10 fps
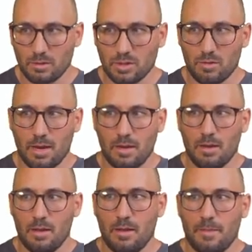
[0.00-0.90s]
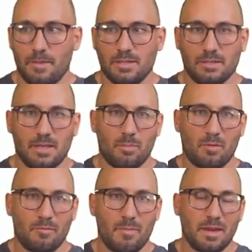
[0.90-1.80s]
So then this step
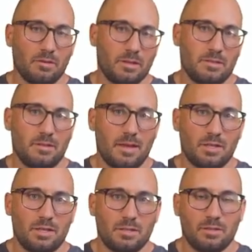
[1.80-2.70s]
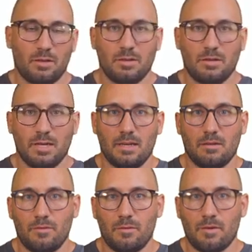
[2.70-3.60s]
of manual installation is not needed
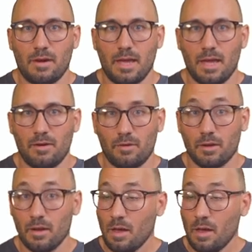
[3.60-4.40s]
for Android.